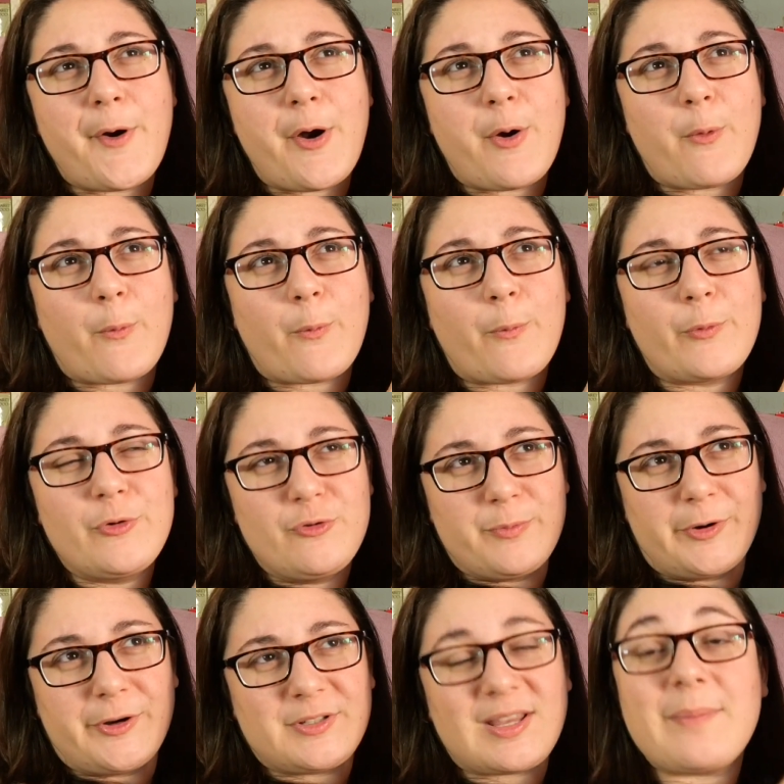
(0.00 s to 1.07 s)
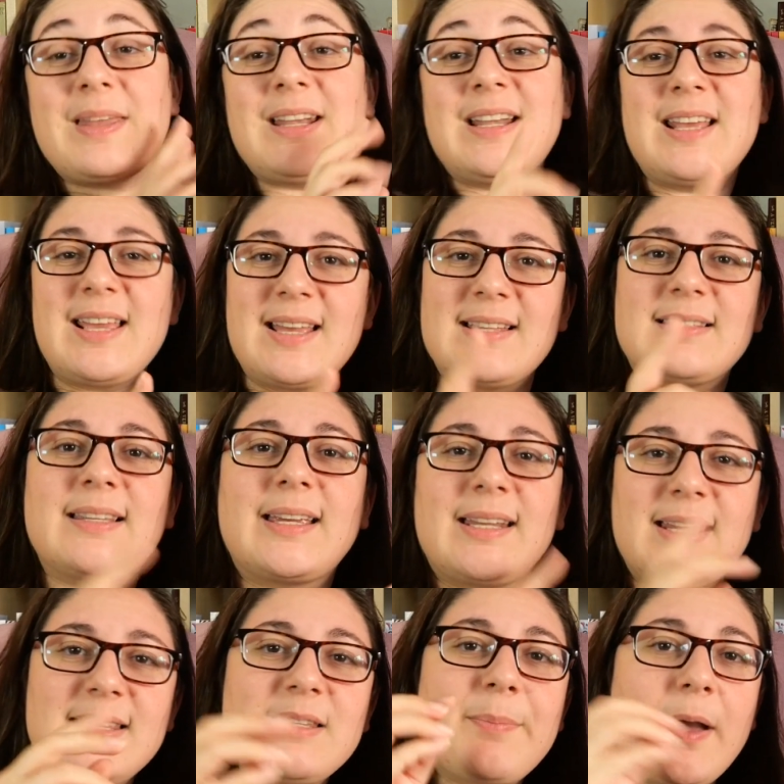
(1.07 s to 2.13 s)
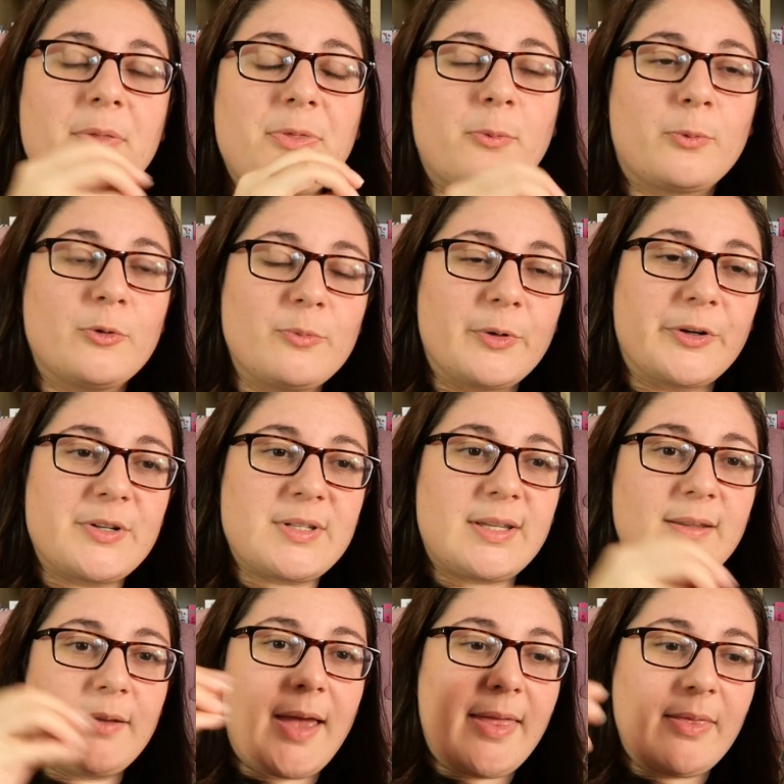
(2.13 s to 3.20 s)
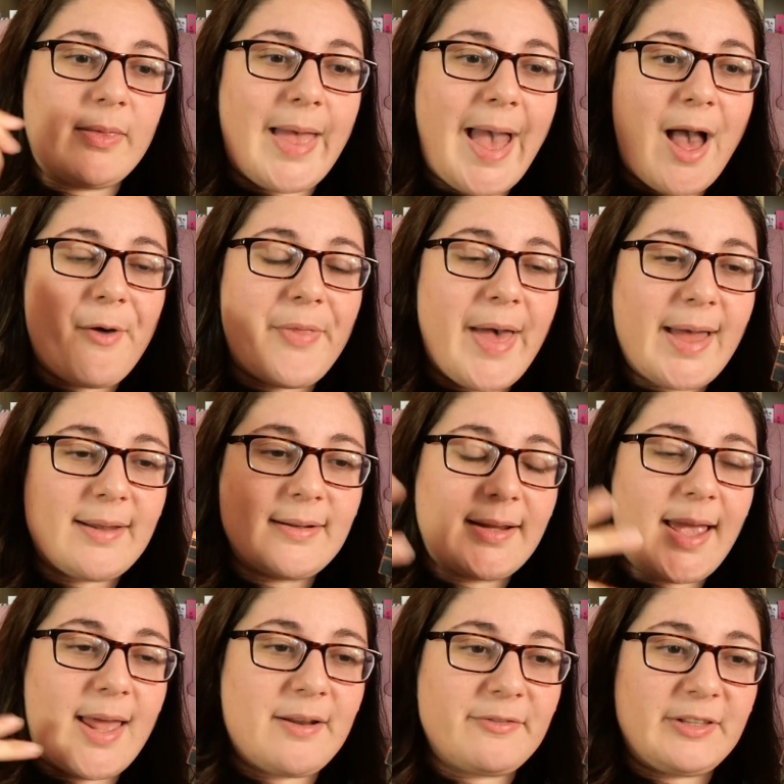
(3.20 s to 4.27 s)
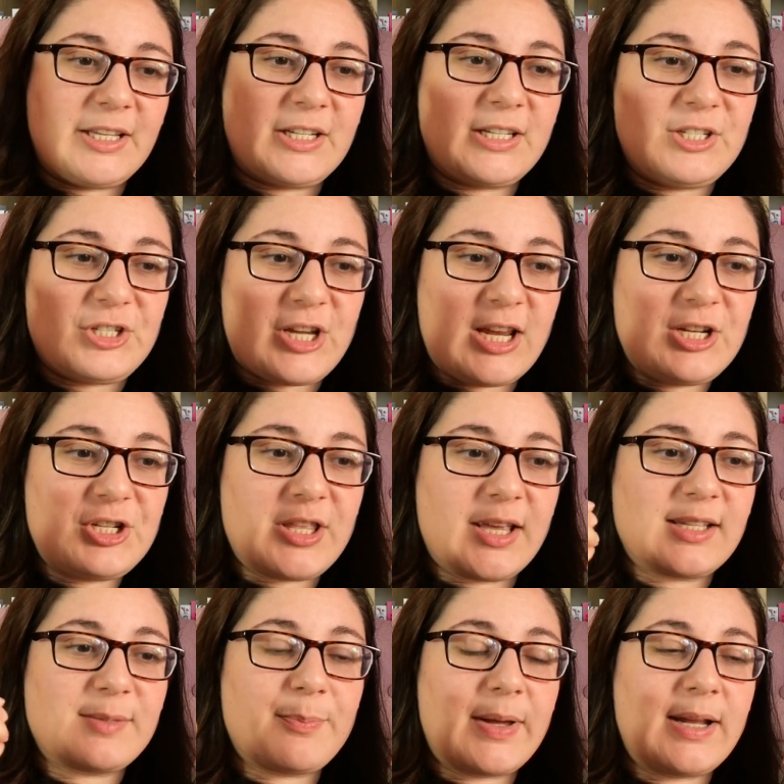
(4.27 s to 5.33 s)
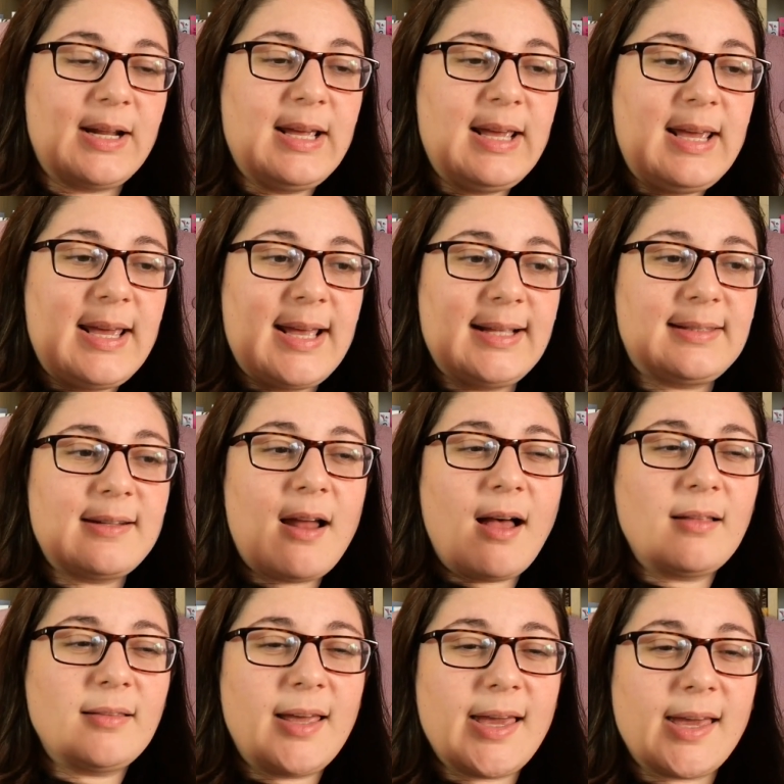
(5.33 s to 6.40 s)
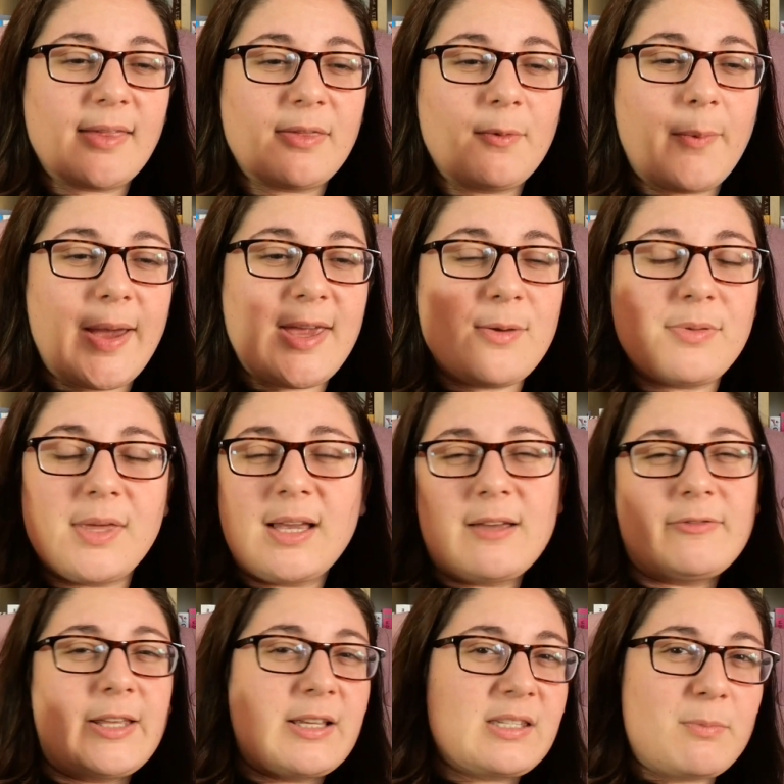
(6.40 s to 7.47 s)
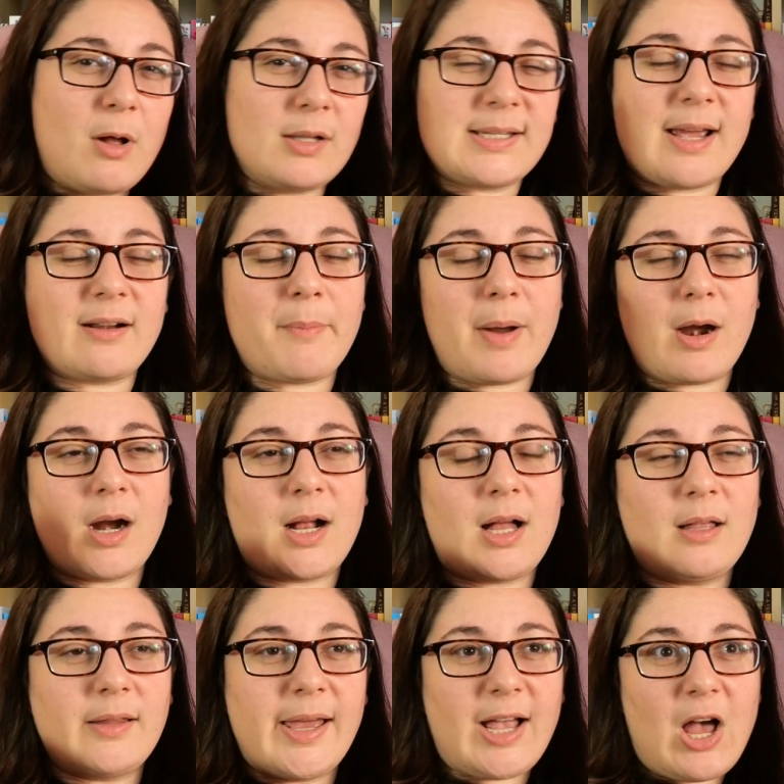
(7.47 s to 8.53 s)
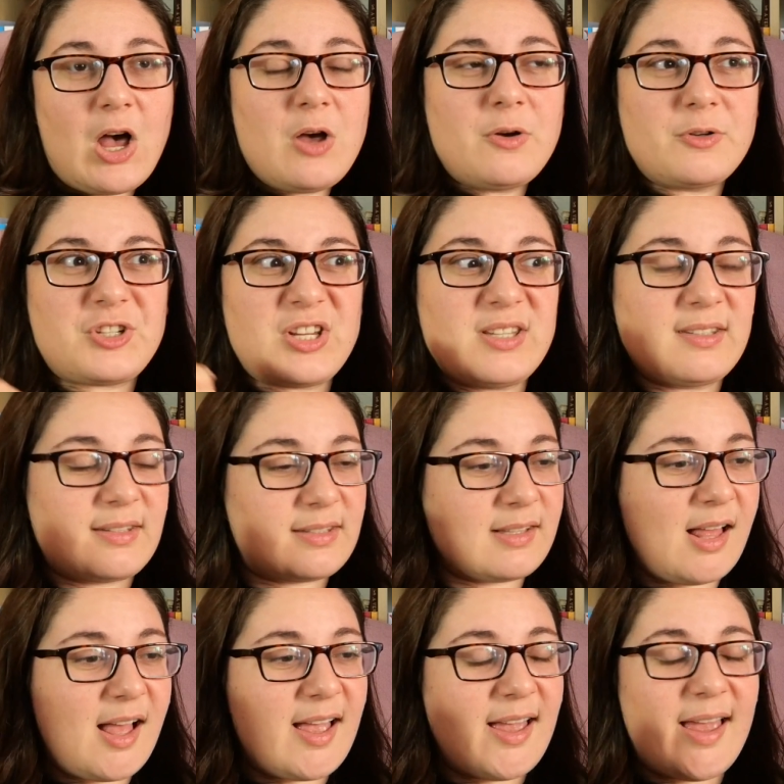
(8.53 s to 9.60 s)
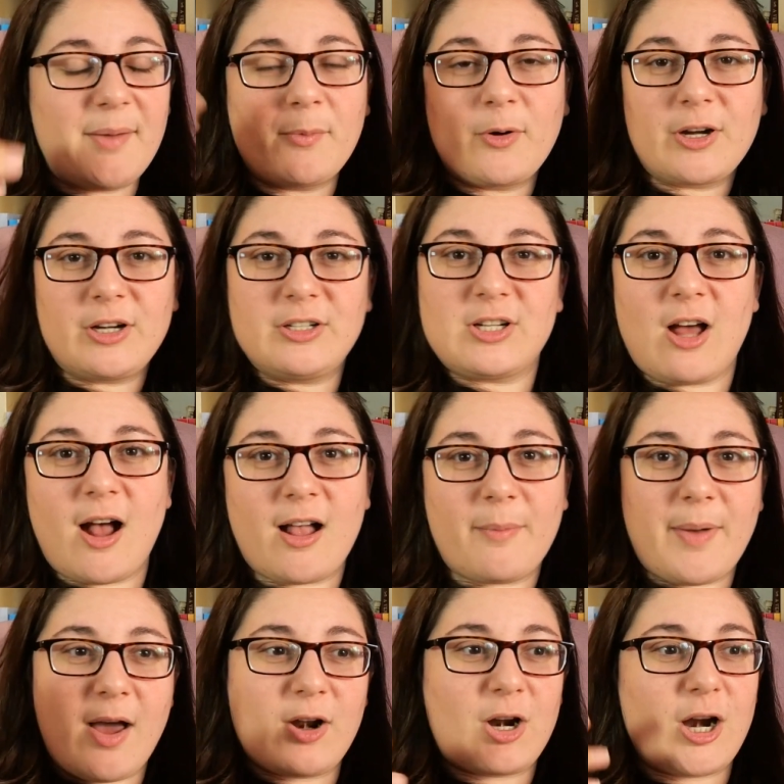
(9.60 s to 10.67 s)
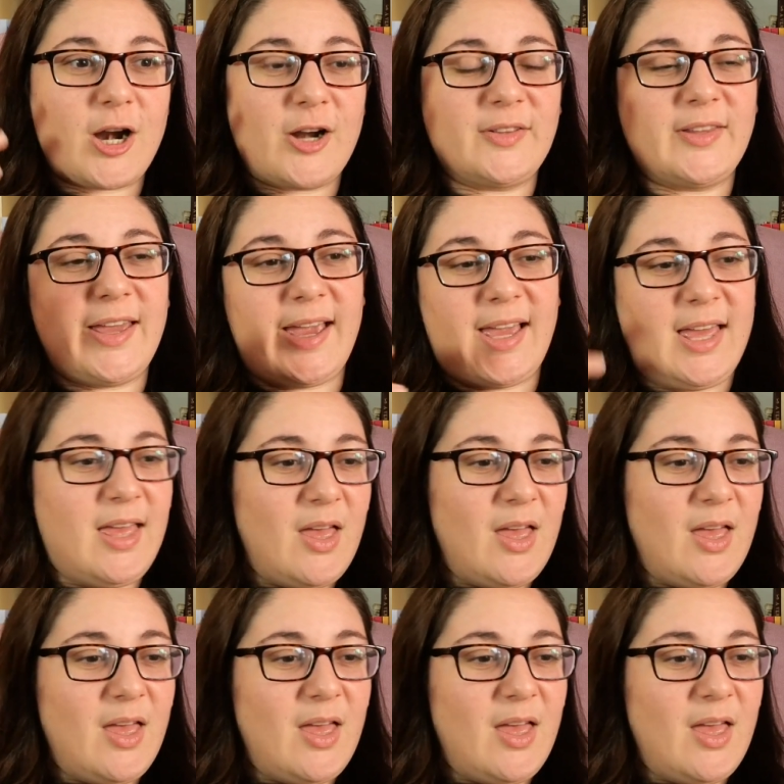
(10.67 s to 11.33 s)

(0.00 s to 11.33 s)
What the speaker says: rumors. I mean, it is. Like, it is about the rumors and how that kind of like can change things, but it's not like the way you think of like small town America, like, oh, she's a slut and we're going to talk about her, and like,